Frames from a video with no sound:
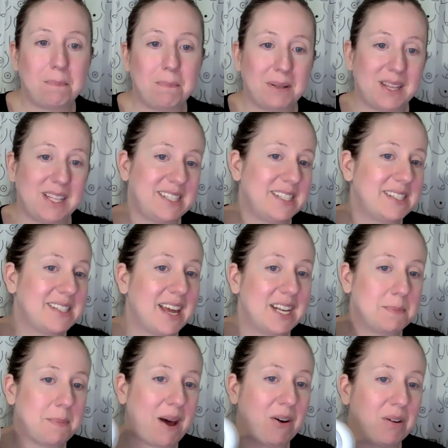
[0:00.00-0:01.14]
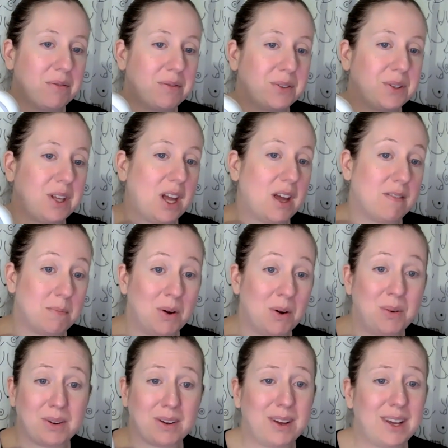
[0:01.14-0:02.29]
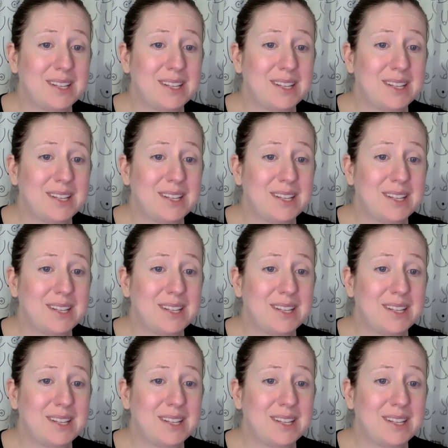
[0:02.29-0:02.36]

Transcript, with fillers: But this is not as powerful of a motor.